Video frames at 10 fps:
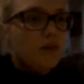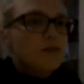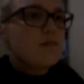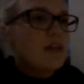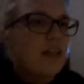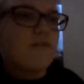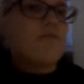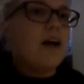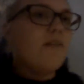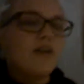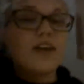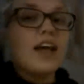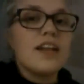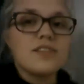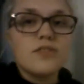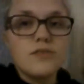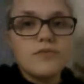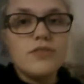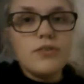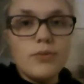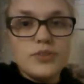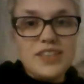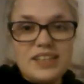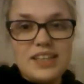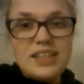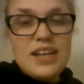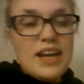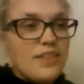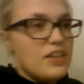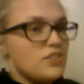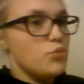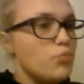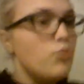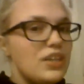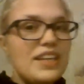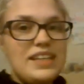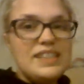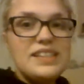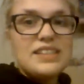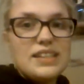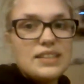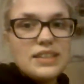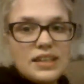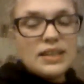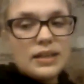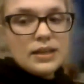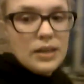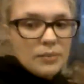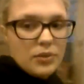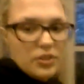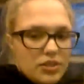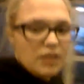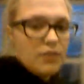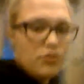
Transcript: always makes like 500 gallons of tea and then she reheats it because she never